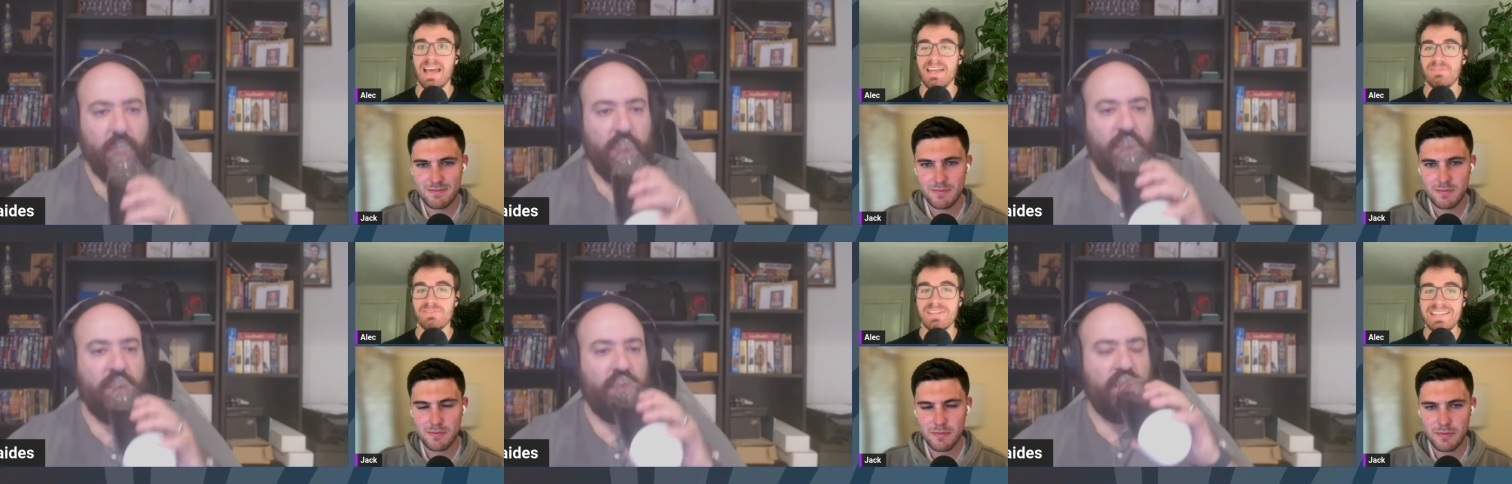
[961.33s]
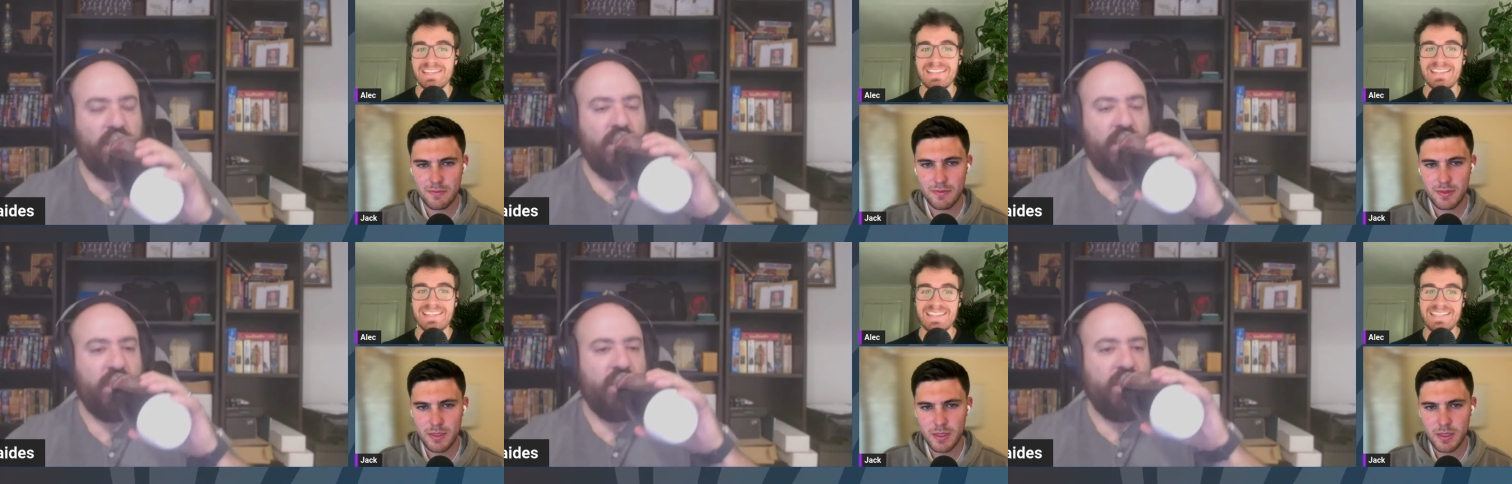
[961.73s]
Speaker 1: I have
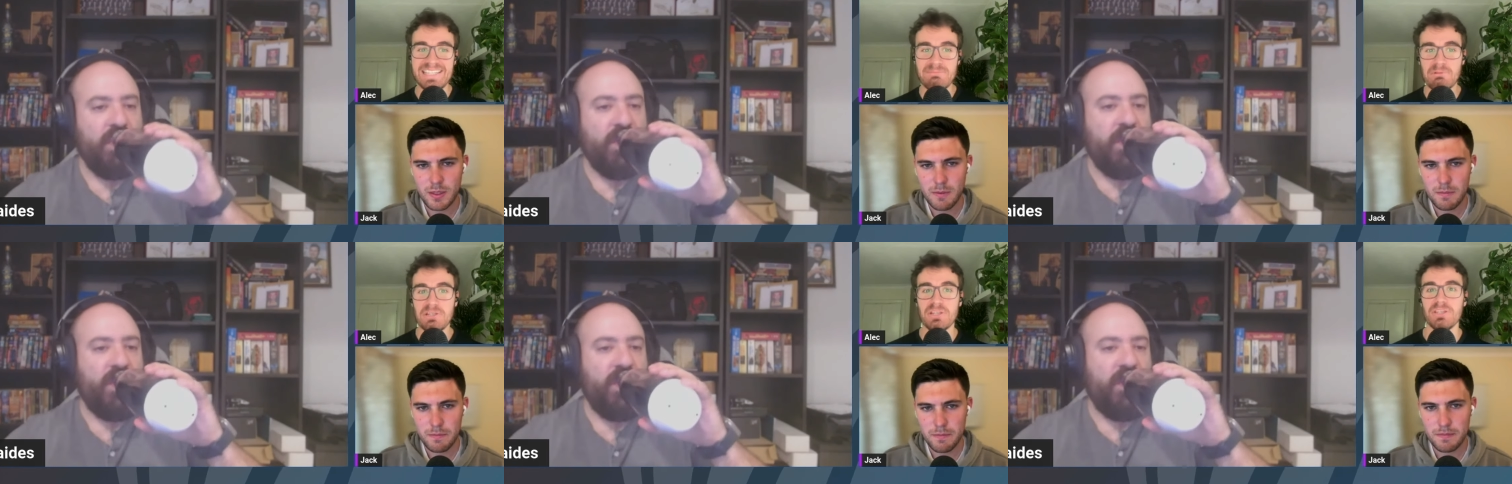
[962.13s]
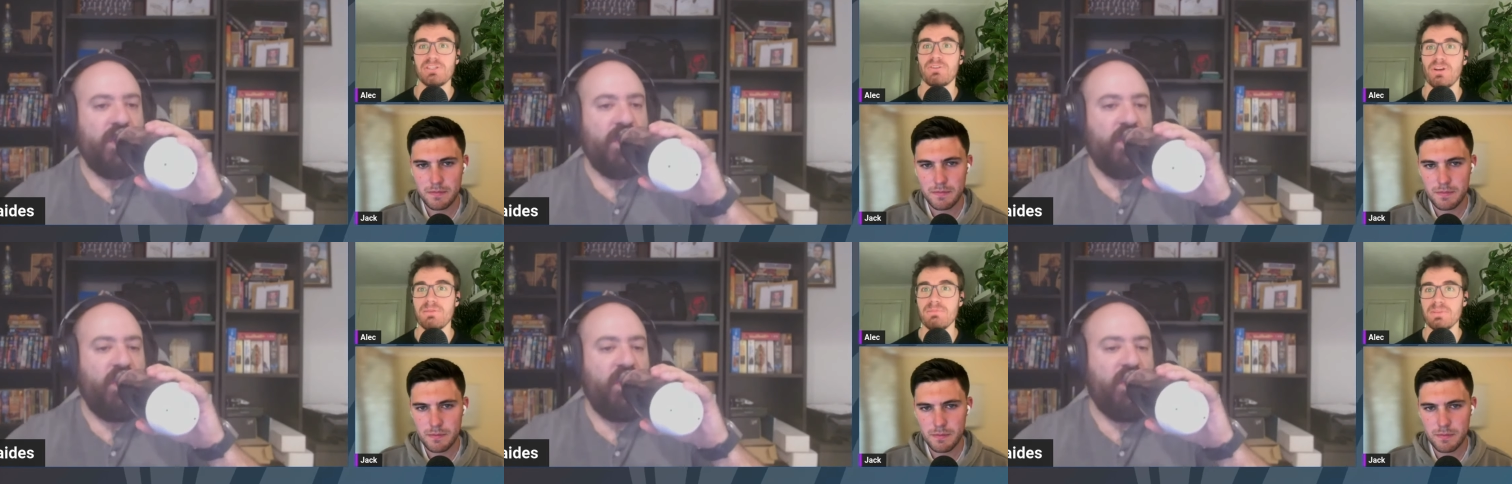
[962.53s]
seen that this has been
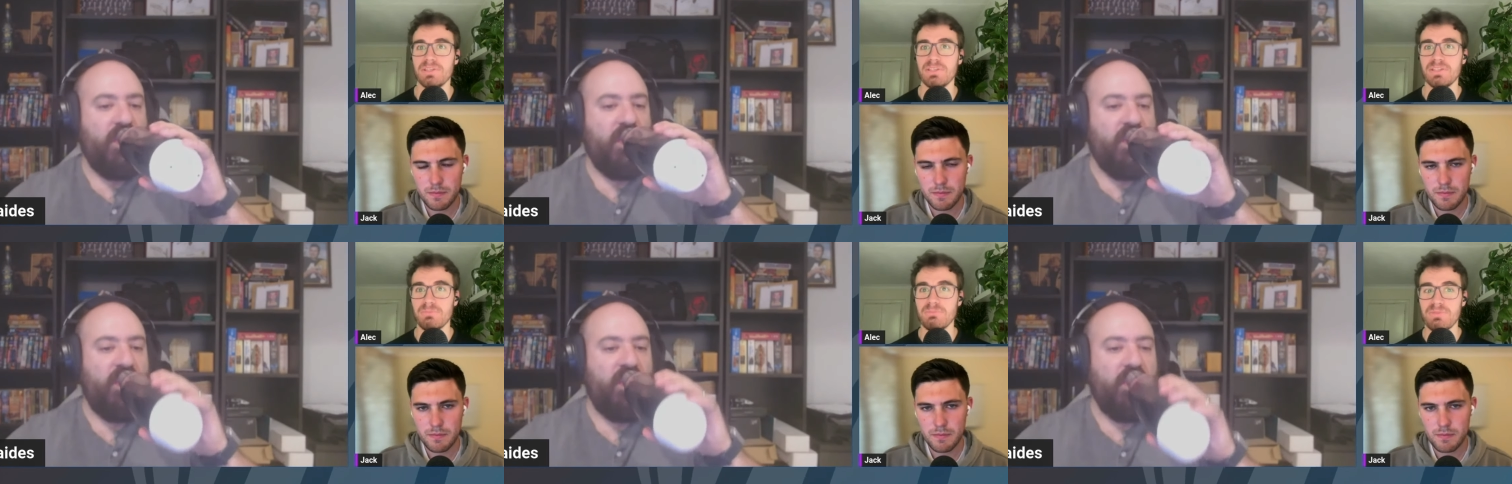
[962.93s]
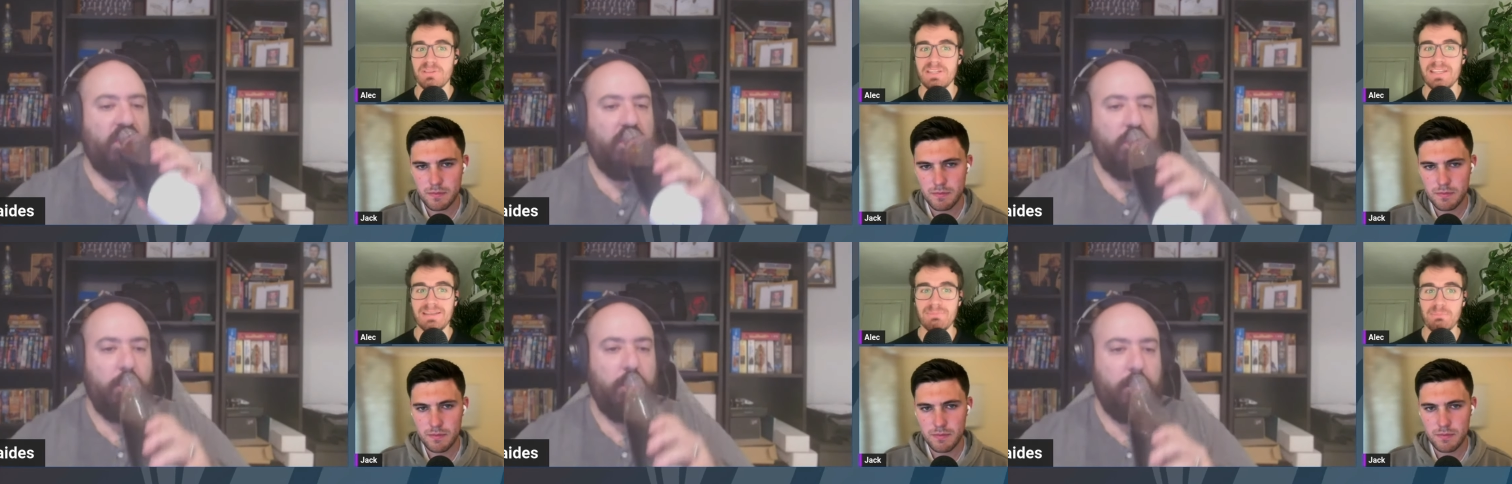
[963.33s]
described as
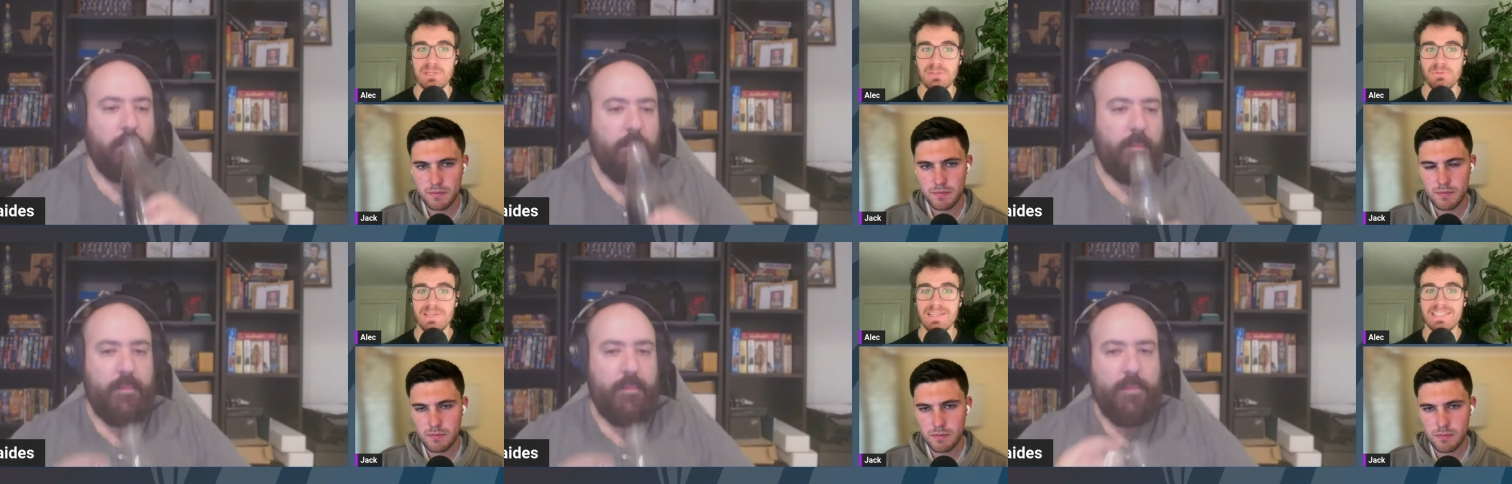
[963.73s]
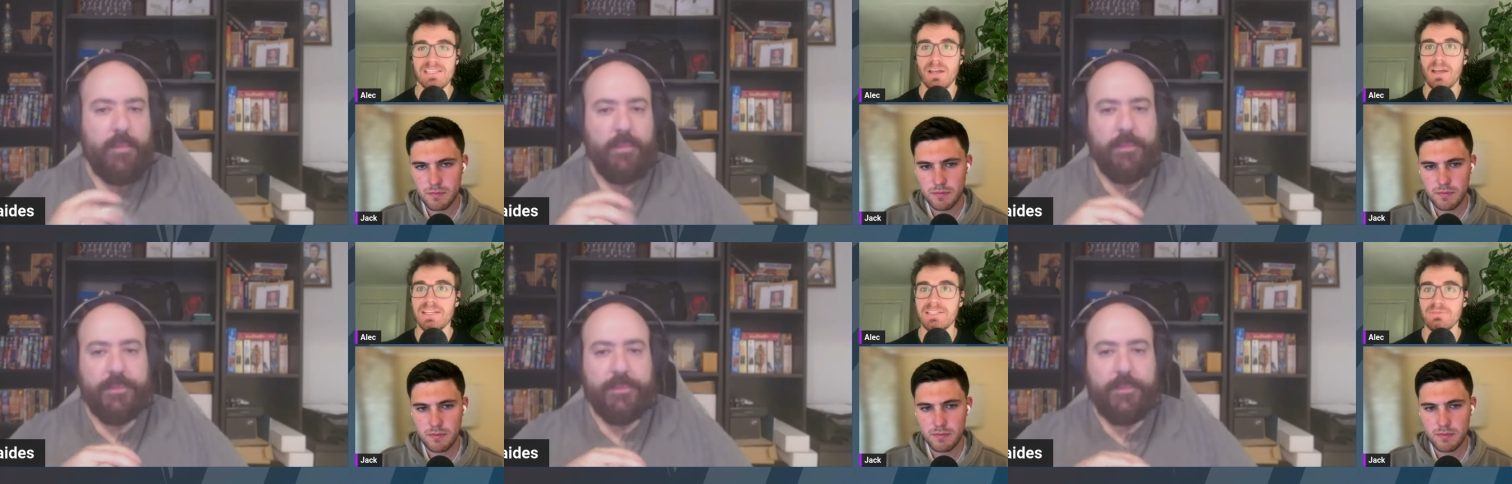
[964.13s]
something between
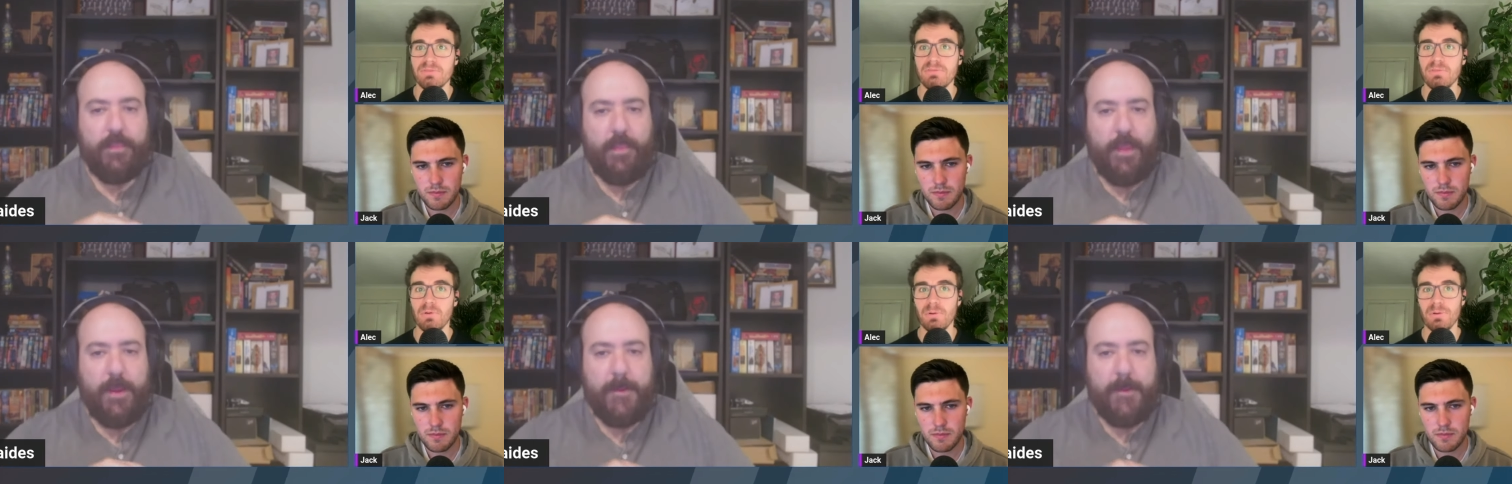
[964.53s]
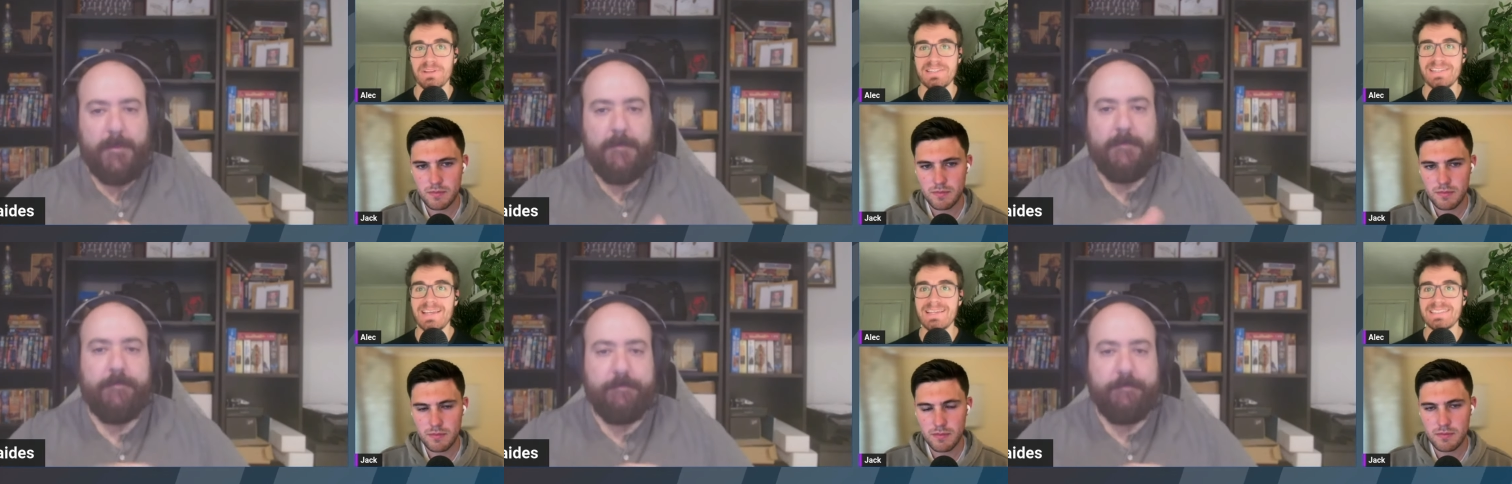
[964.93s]
Titanfall
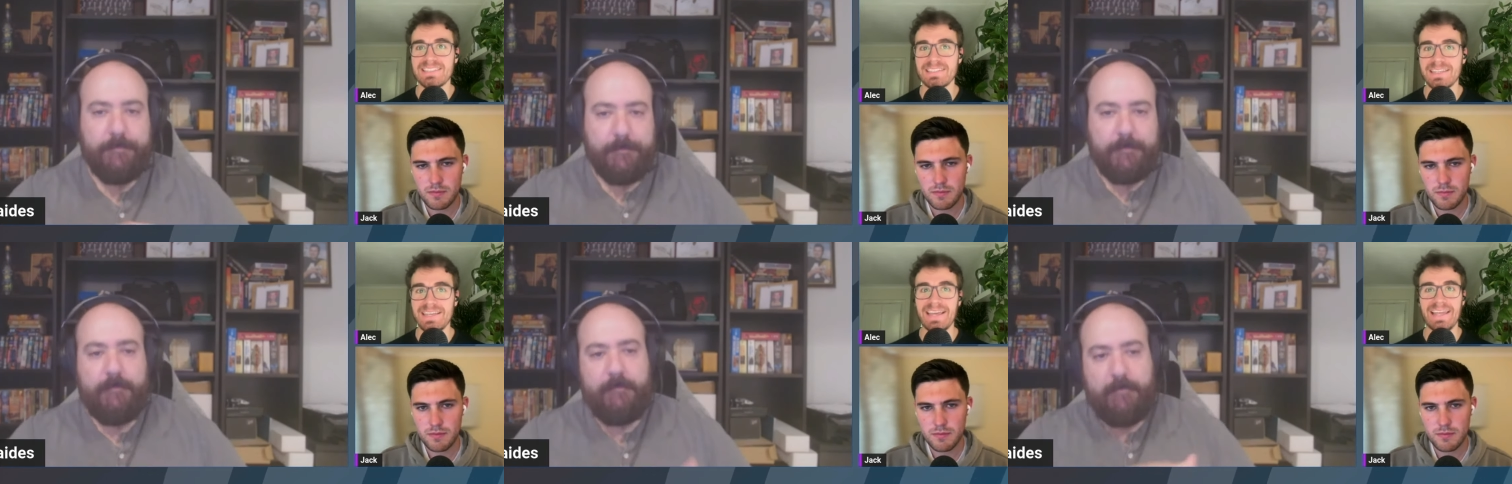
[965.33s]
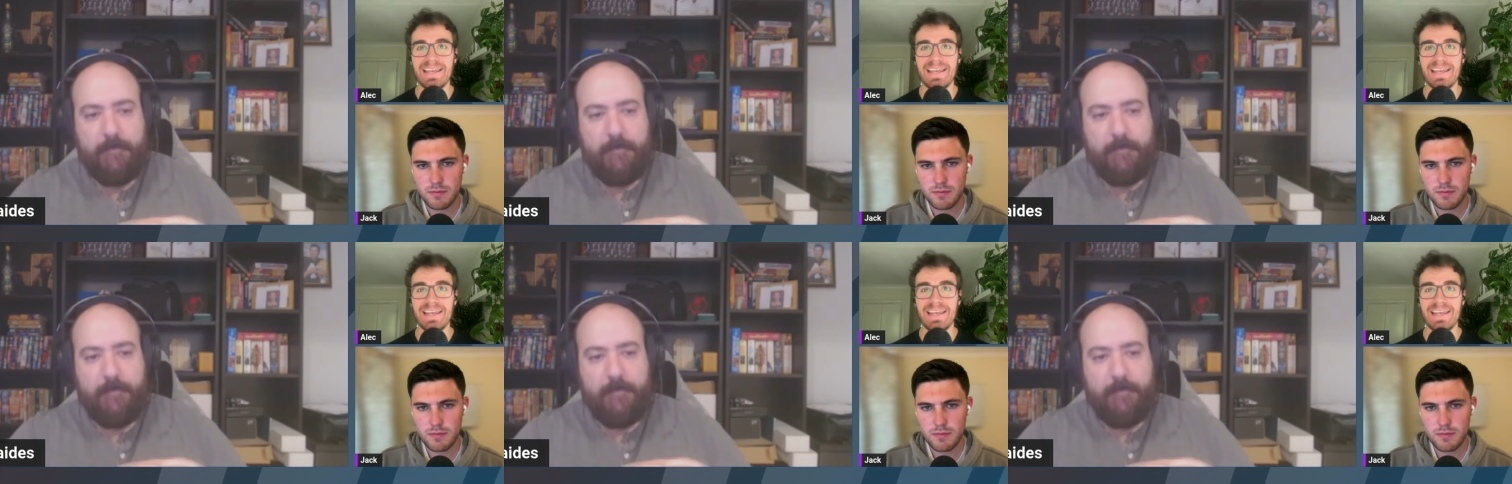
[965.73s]
and Destiny,